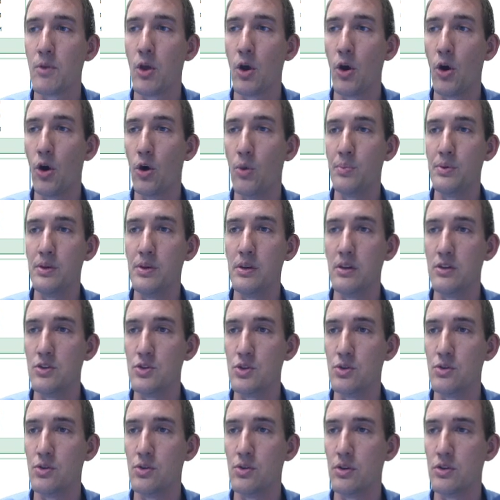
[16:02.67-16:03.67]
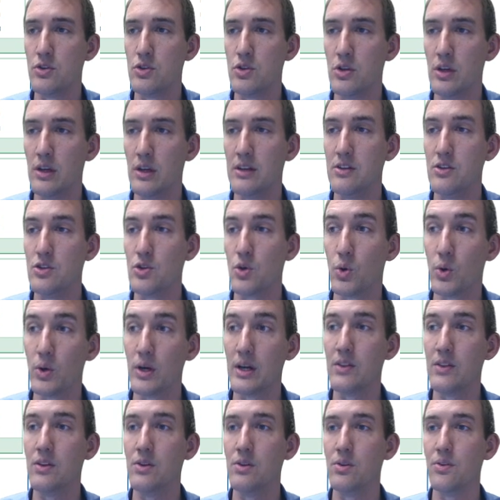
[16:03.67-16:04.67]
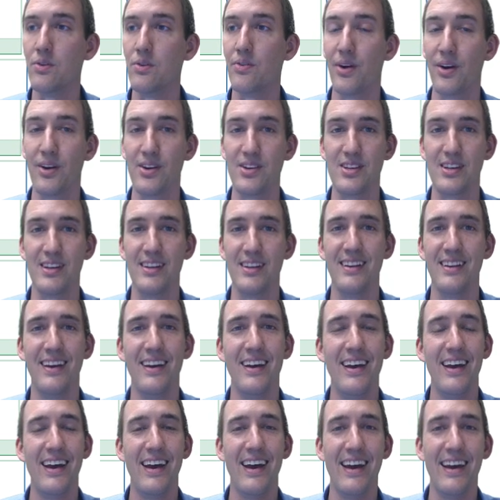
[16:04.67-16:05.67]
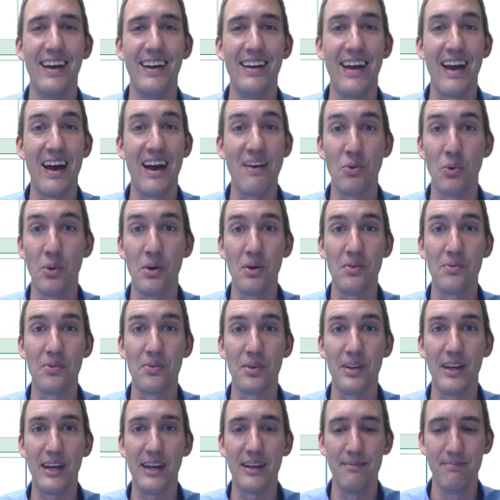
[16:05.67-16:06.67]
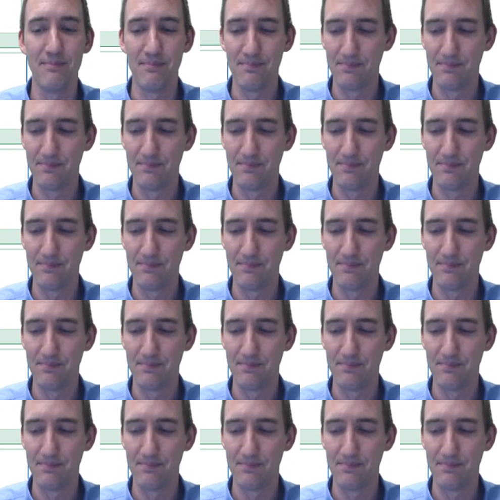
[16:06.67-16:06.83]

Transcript: Hope you enjoy the new version and have a wonderful day.